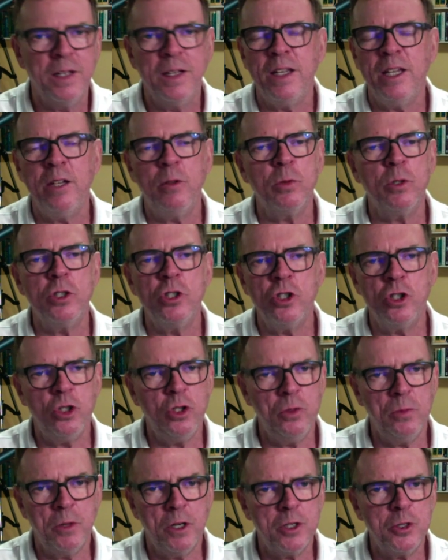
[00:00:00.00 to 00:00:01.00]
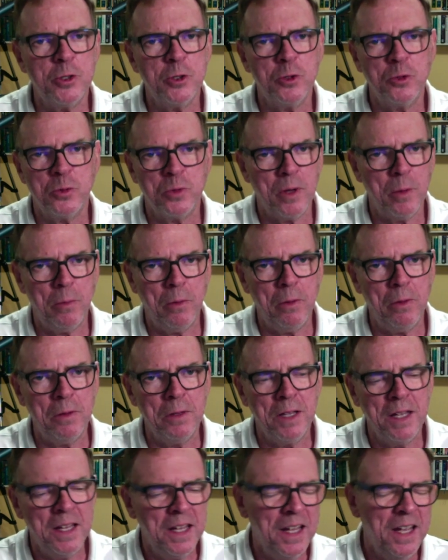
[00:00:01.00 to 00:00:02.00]
It was too much trouble.
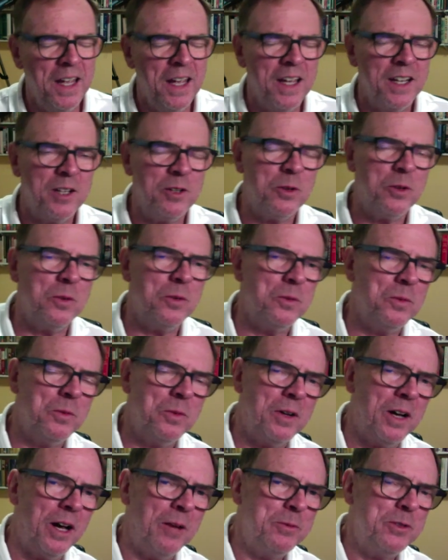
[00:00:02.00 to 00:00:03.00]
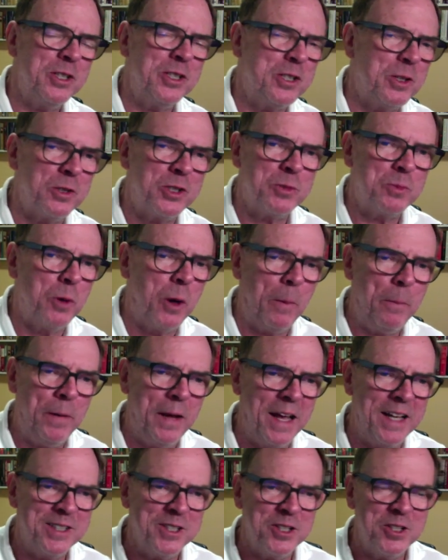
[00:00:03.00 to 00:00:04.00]
Now, I'm just in a small
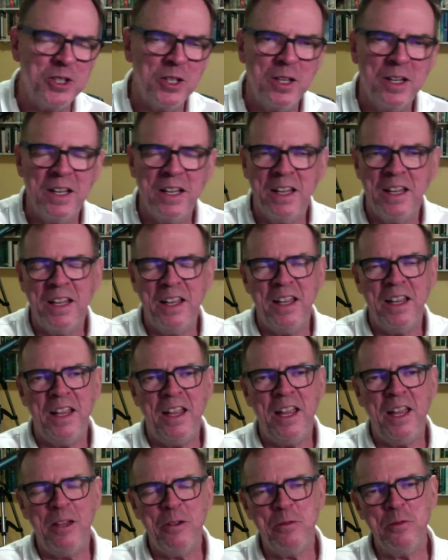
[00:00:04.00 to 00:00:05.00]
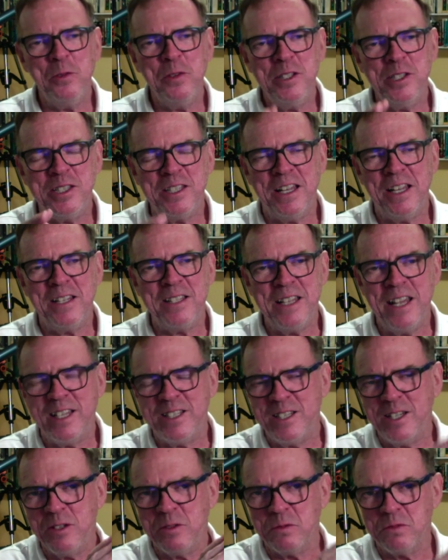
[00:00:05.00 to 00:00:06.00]
passage. Every sentence
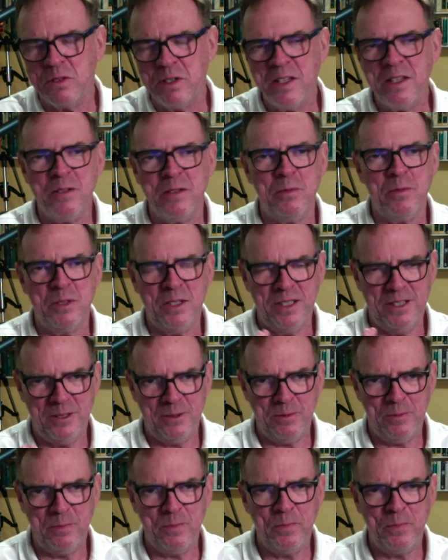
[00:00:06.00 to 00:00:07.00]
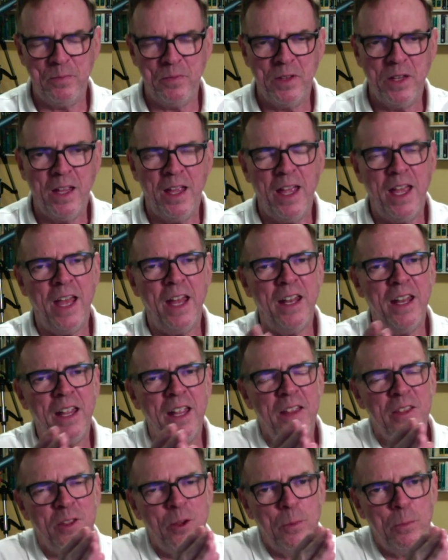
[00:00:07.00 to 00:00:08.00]
has these rhythms in them, and
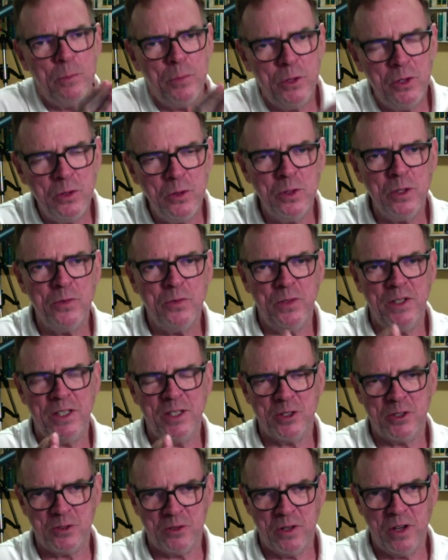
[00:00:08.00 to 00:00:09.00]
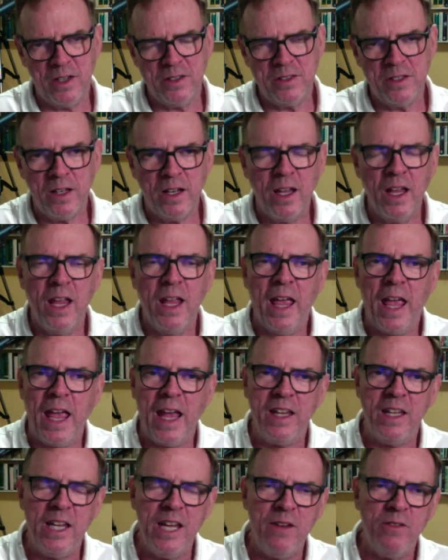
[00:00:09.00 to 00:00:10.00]
they're beautifully constructed.
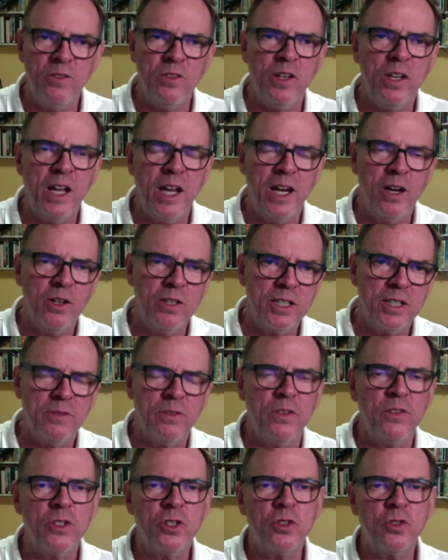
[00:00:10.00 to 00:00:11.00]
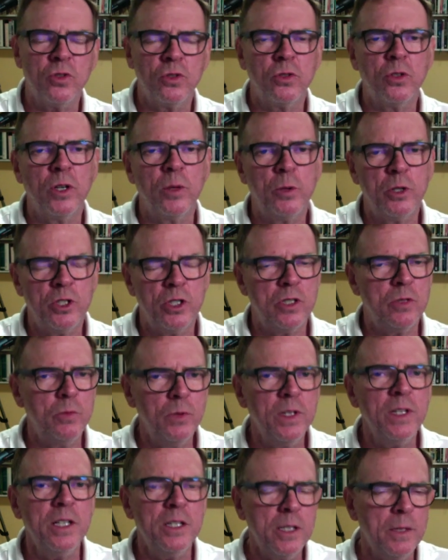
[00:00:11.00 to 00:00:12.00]
And even the narrative of the story, which is
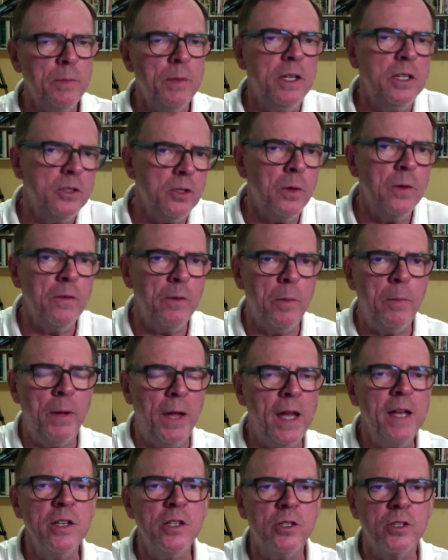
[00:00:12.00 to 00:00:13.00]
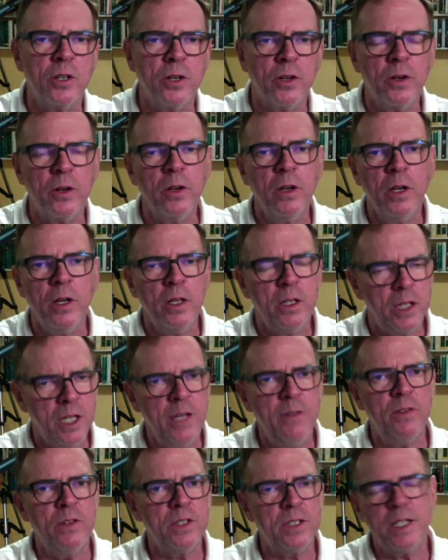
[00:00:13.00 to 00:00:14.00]
really, it's sort of a page-turner,
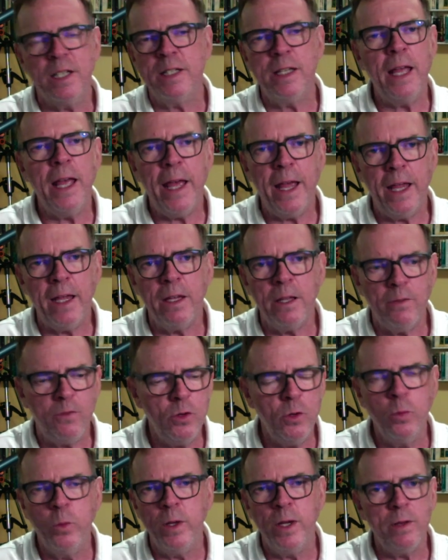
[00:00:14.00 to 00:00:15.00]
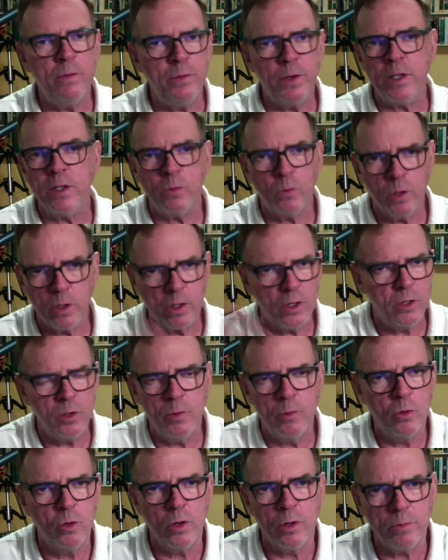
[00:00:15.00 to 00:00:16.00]
even today. If you read Victory, we're going to
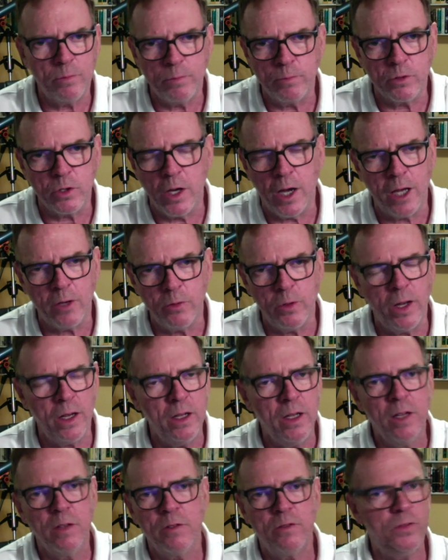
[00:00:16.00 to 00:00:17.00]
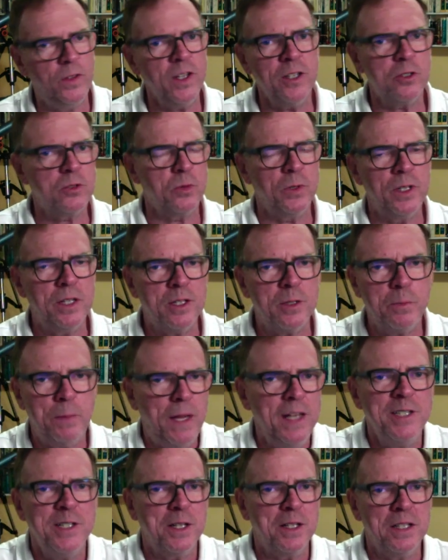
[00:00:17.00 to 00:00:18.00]
do more of Conrad. Victory is
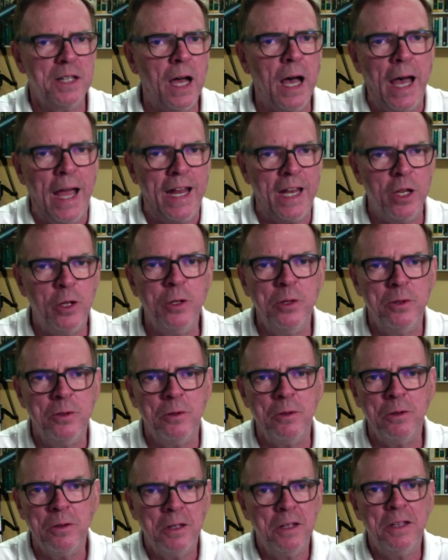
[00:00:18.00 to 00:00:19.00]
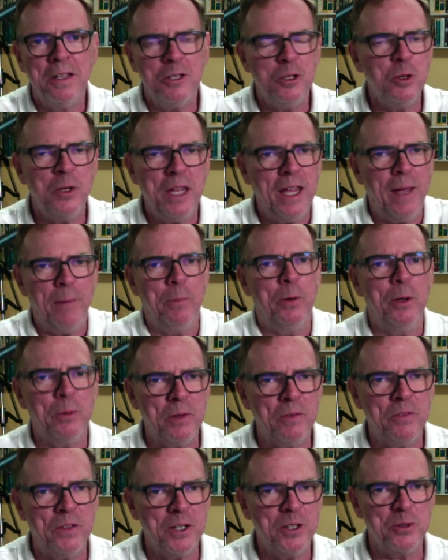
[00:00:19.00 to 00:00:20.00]
basically high noon. You can't
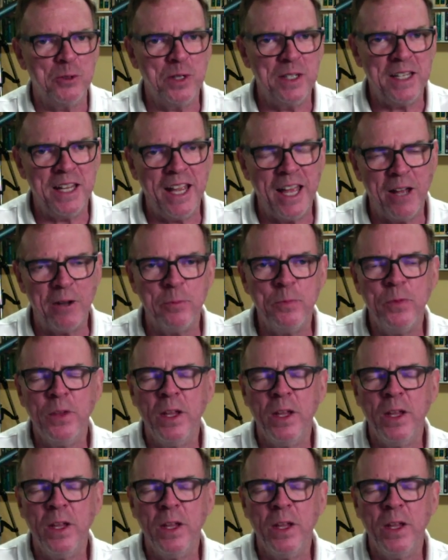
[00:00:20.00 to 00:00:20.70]
put Victory down.